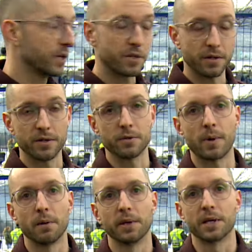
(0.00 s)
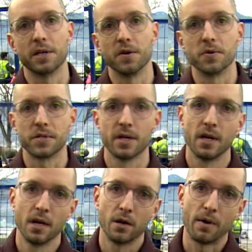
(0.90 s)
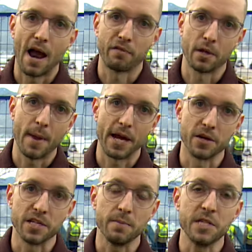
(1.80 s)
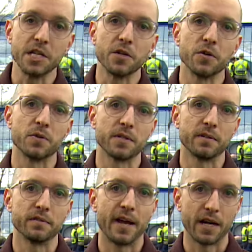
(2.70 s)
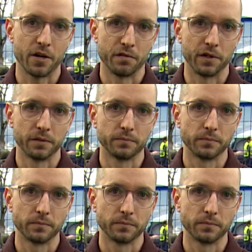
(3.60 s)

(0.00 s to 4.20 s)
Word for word: returned to public use. Rafferty Baker, CBC News, Vancouver.